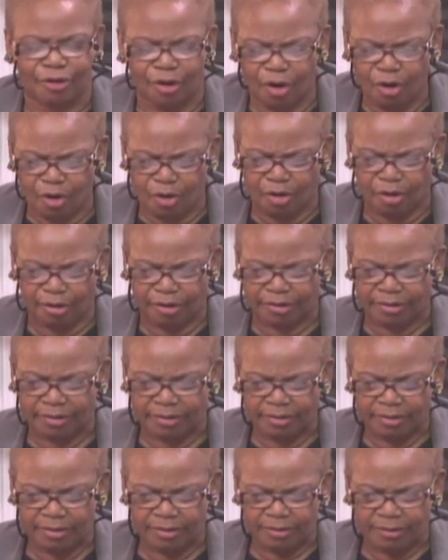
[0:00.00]
gone.
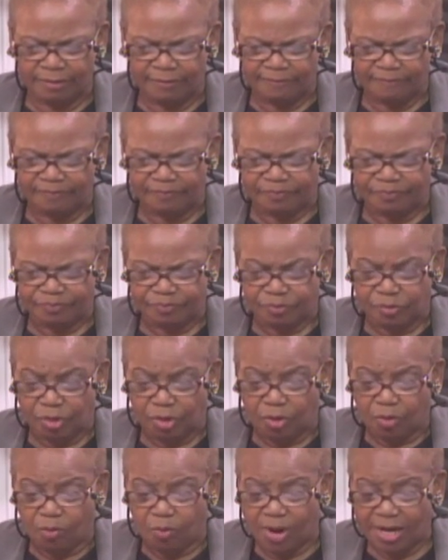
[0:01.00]

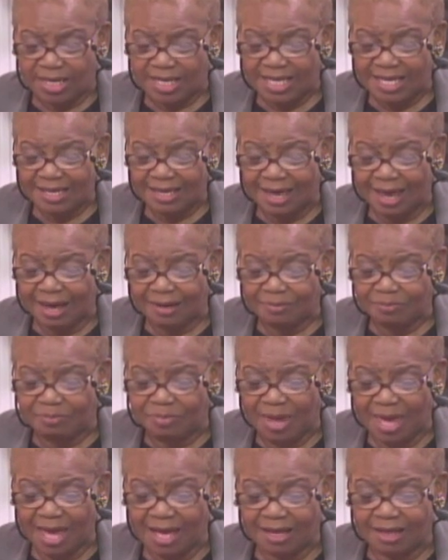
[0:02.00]
When he got
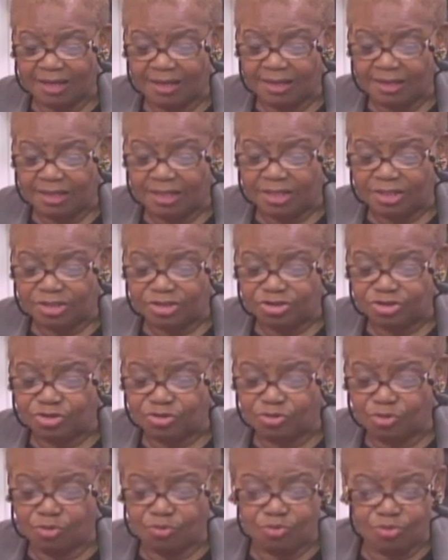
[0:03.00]
back
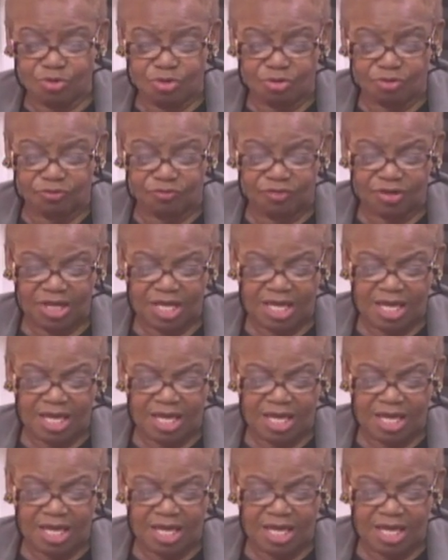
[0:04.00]
to the roof,